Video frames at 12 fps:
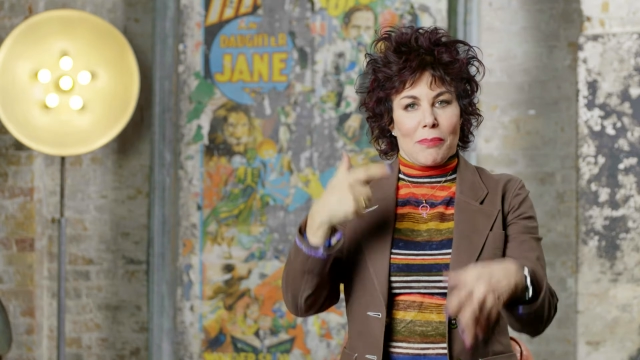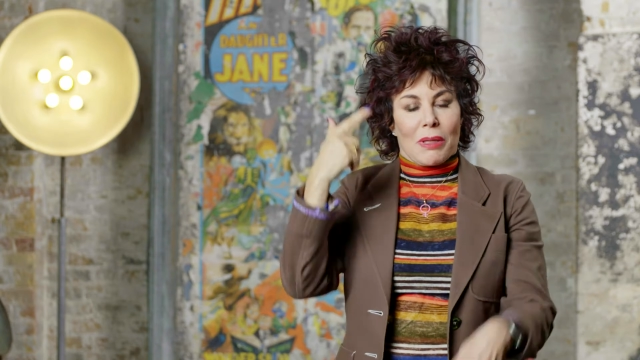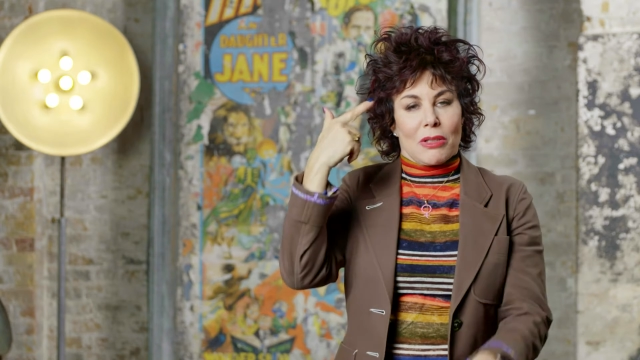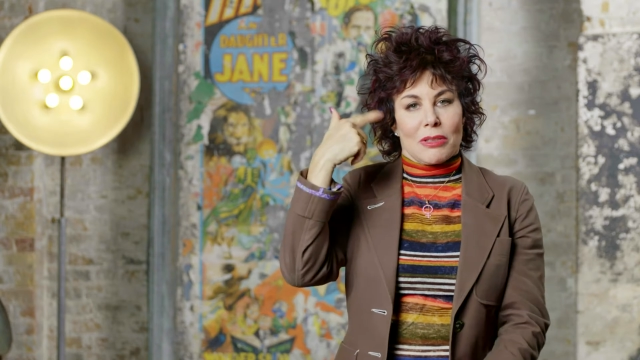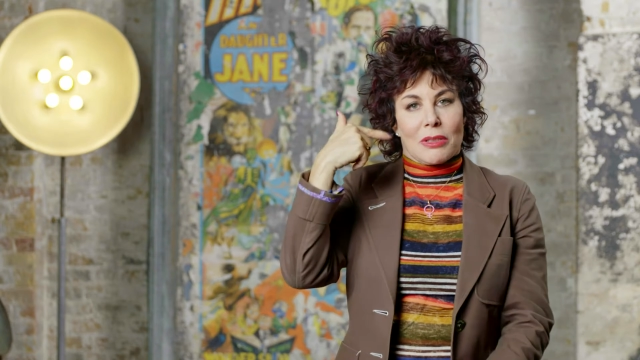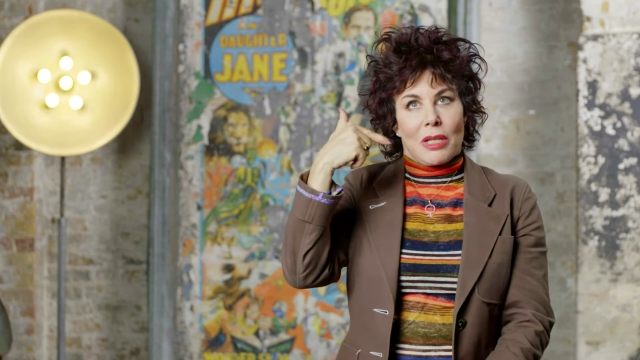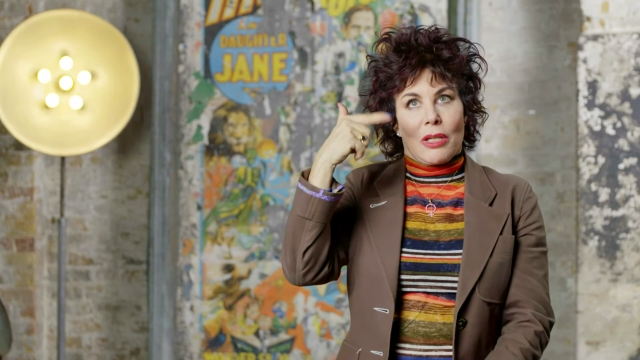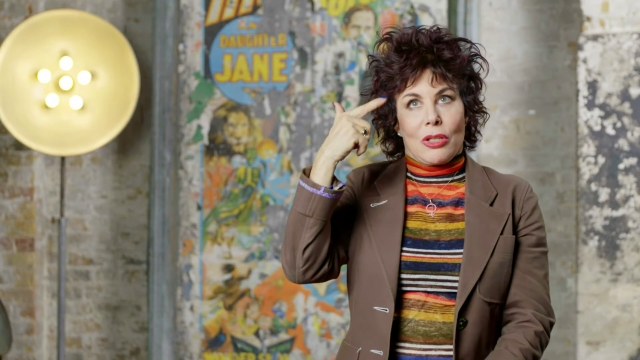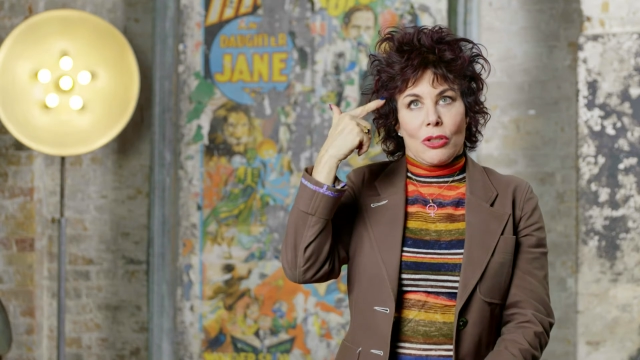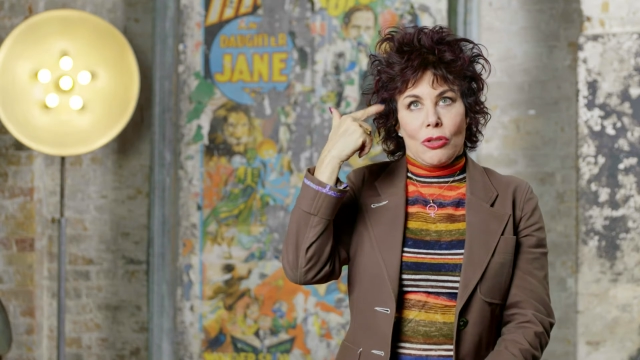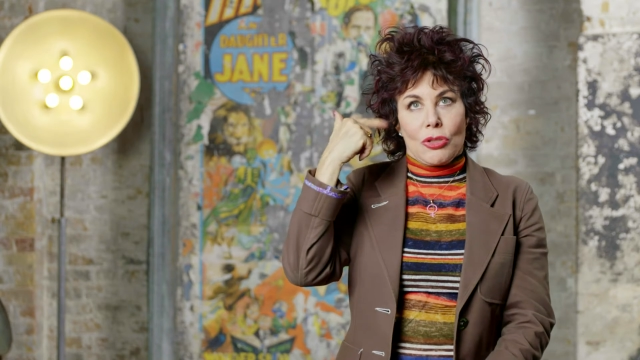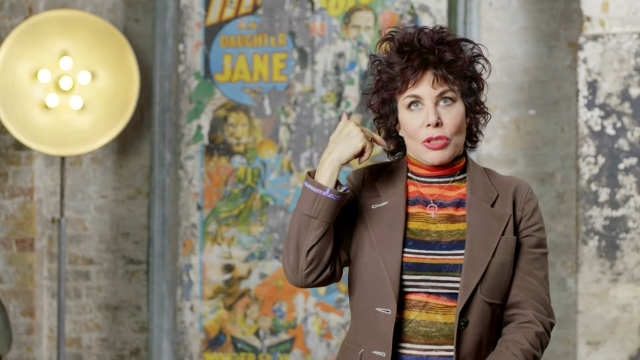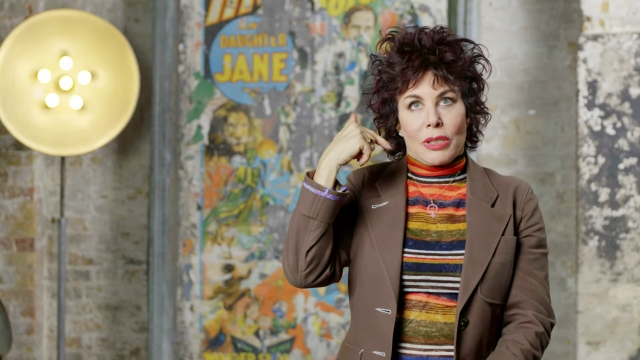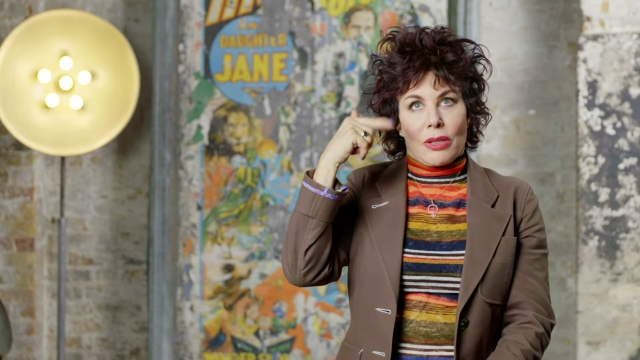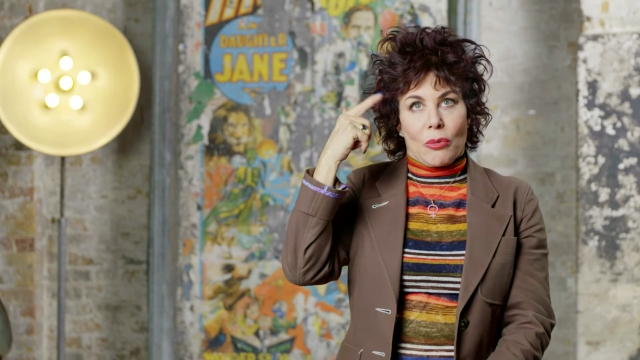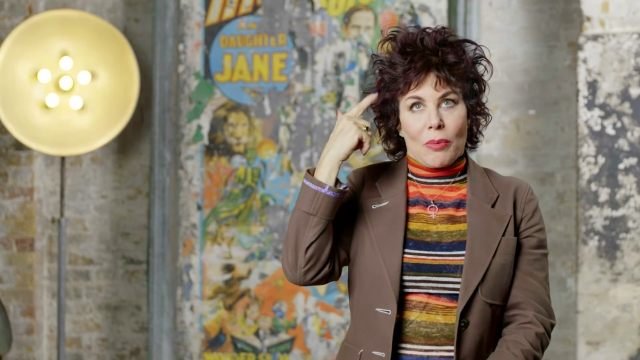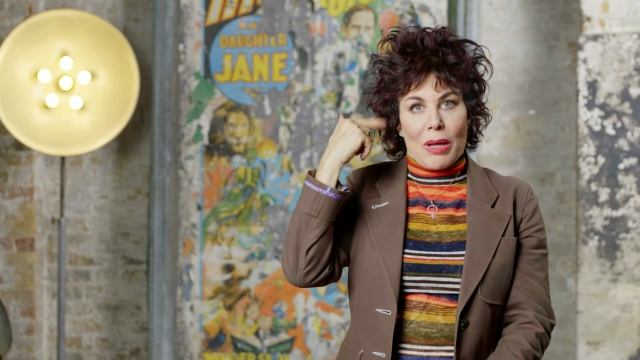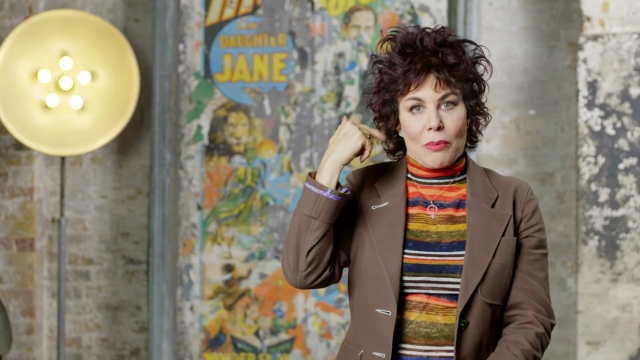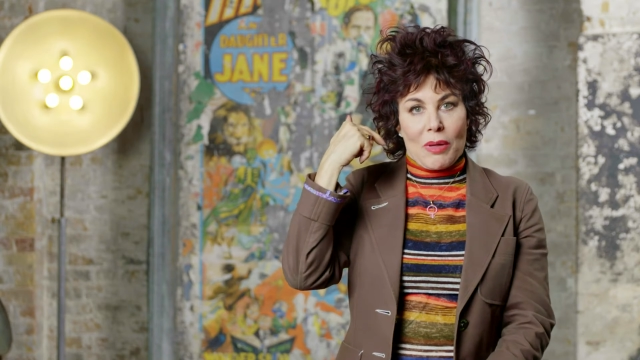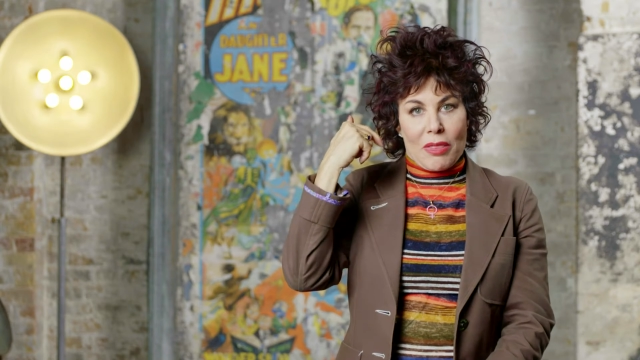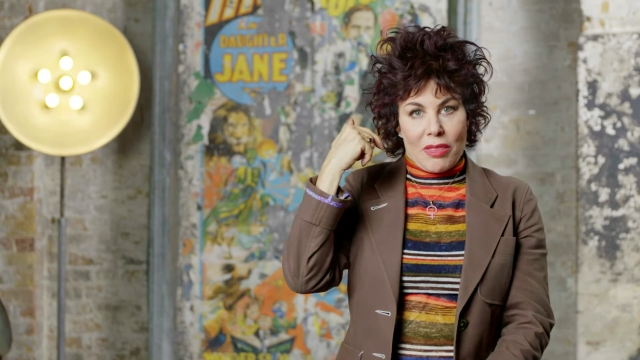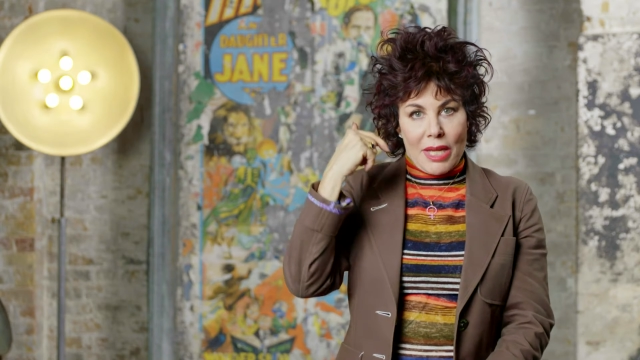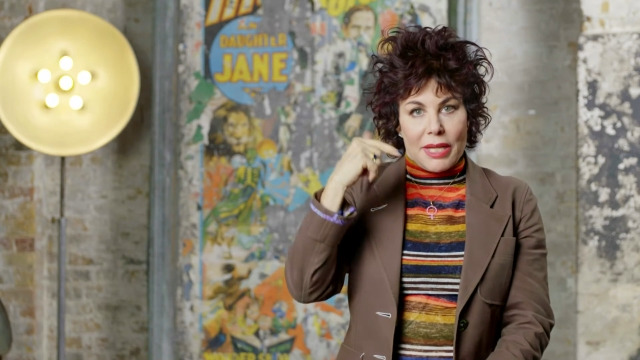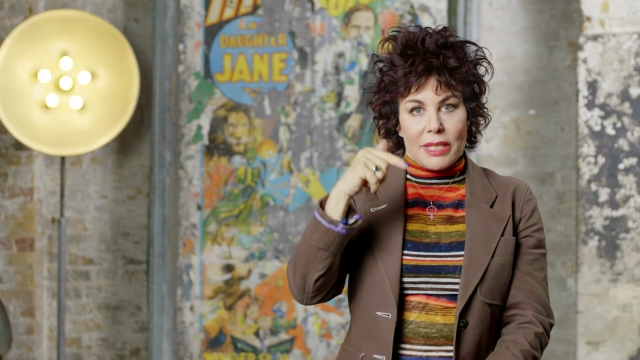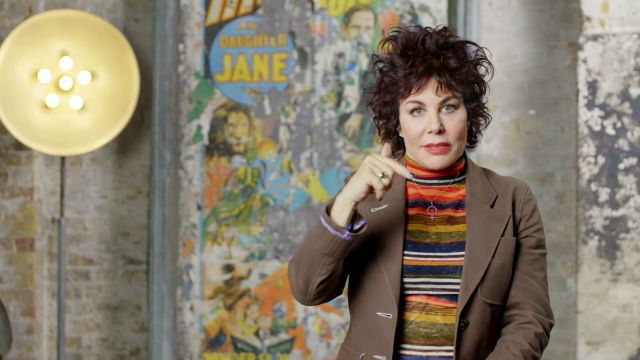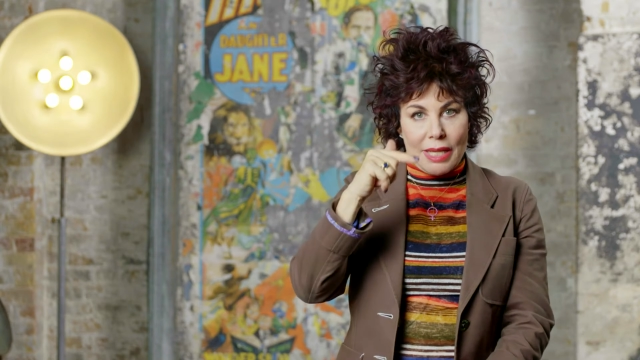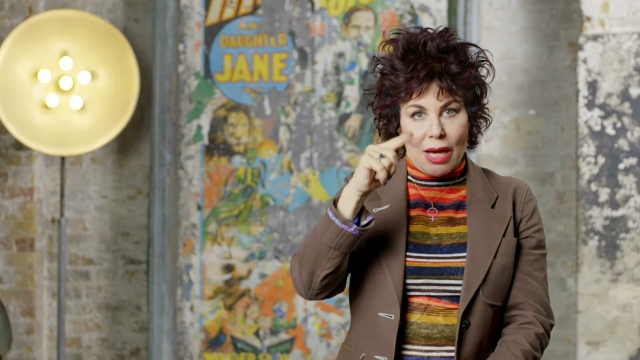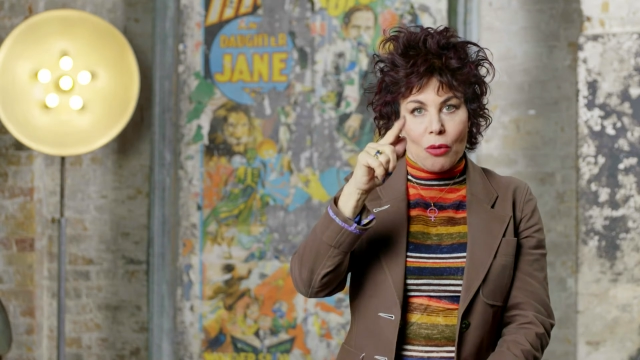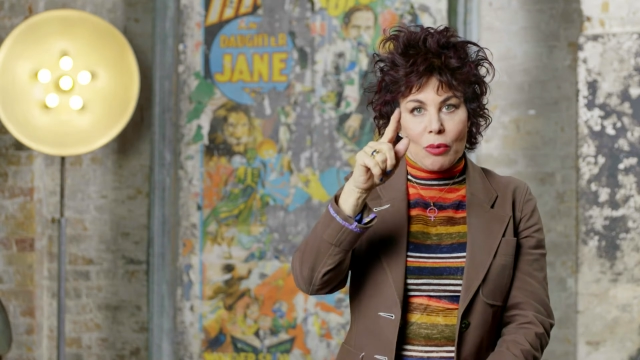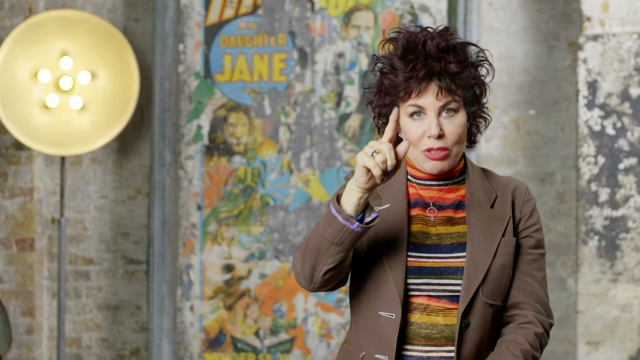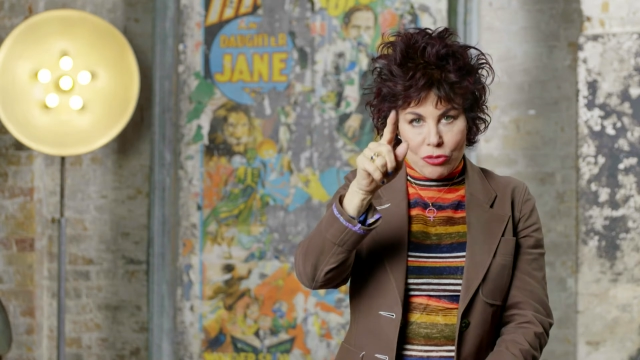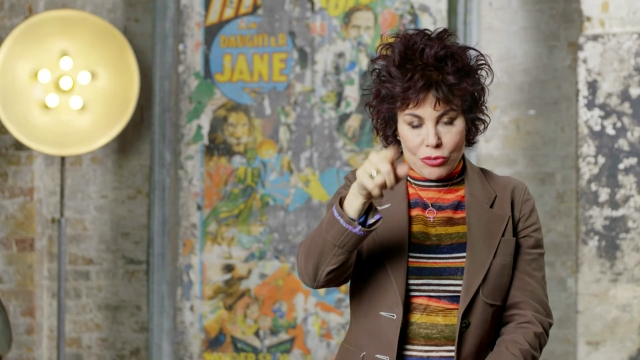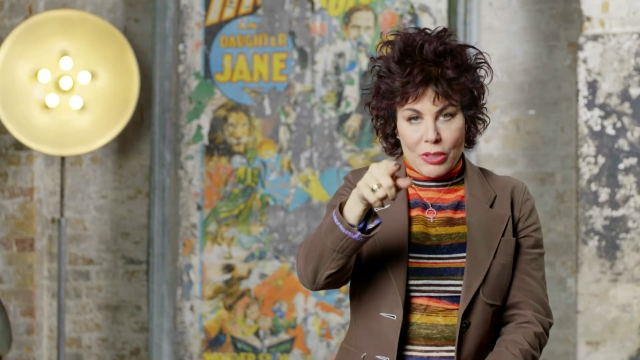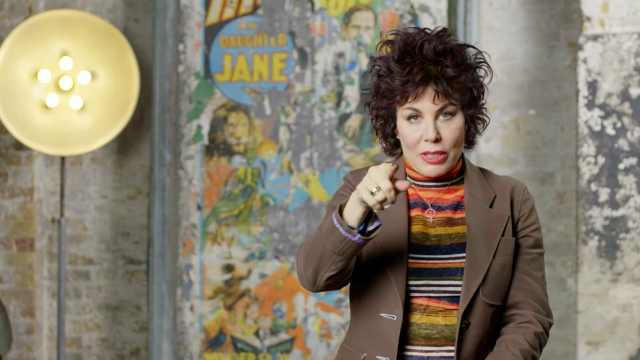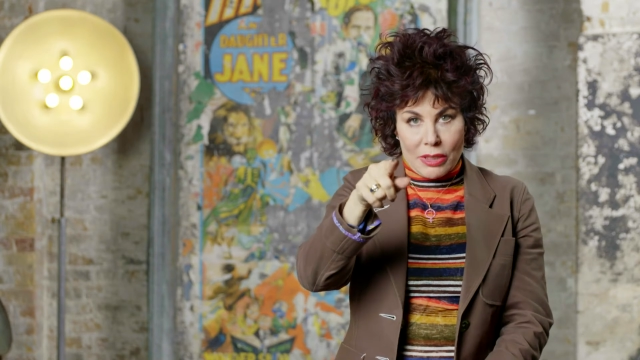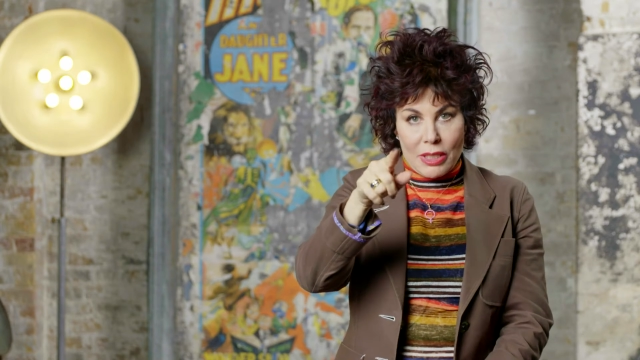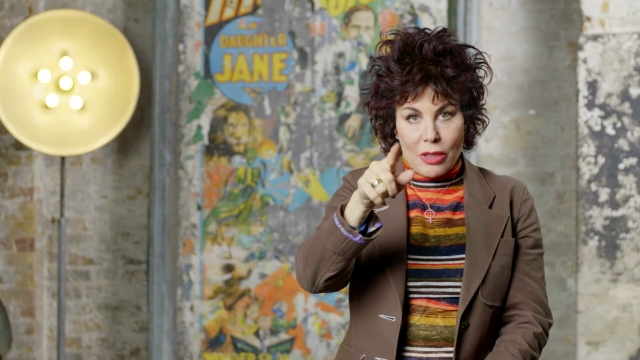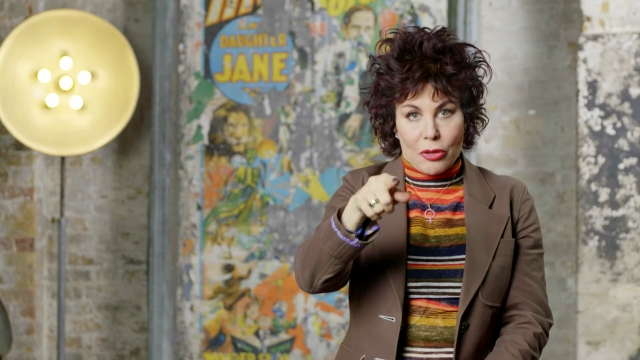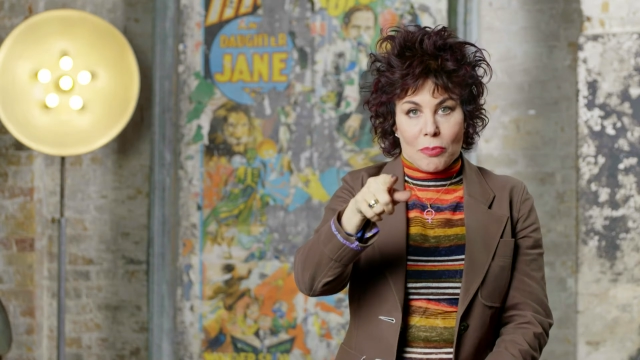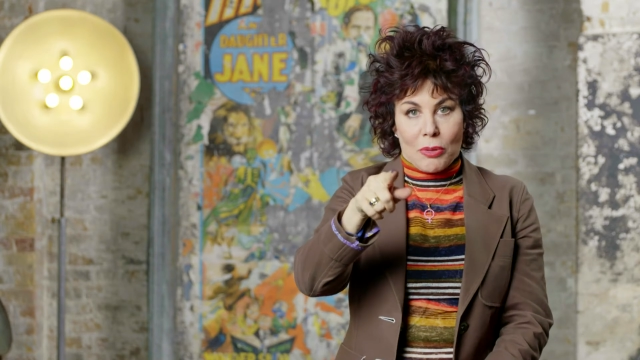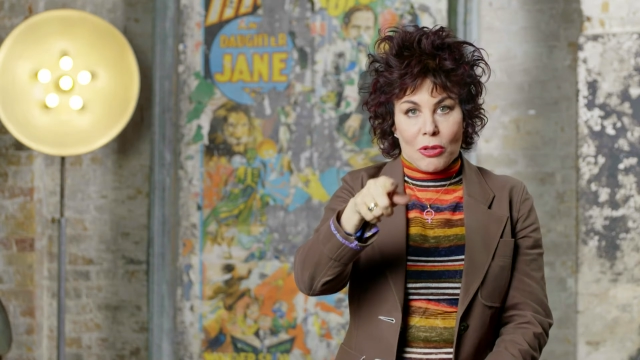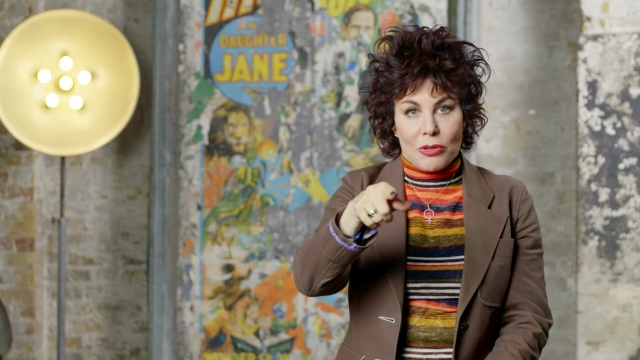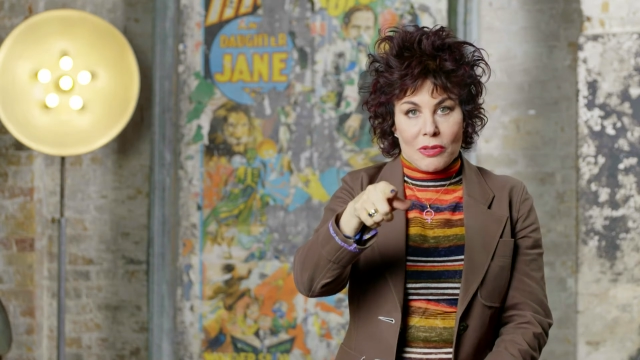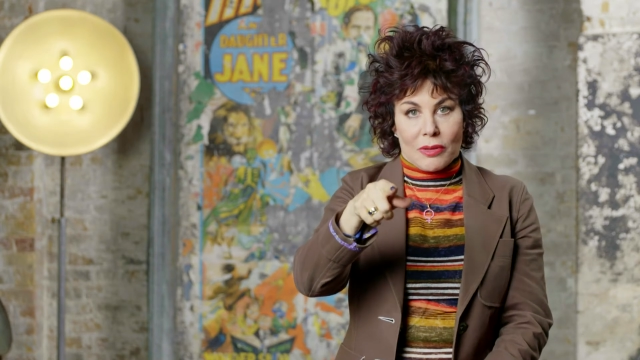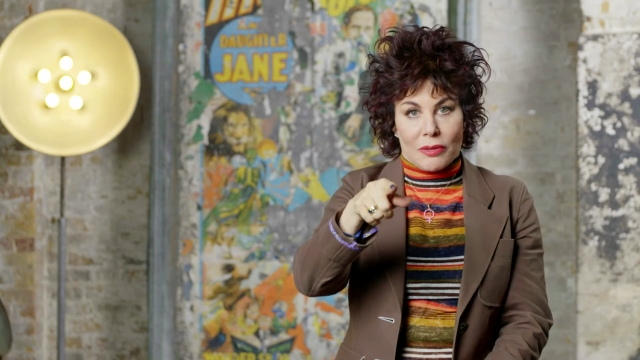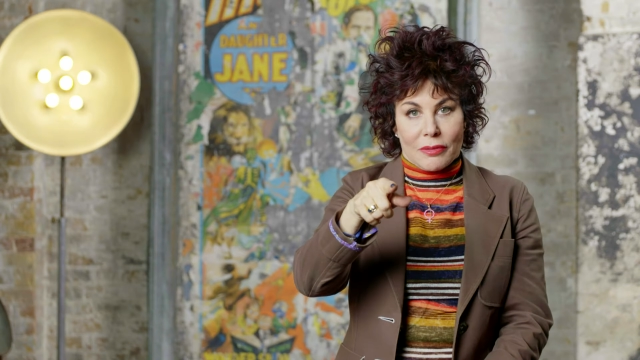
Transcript: because usually the way we think is how we treat the other person.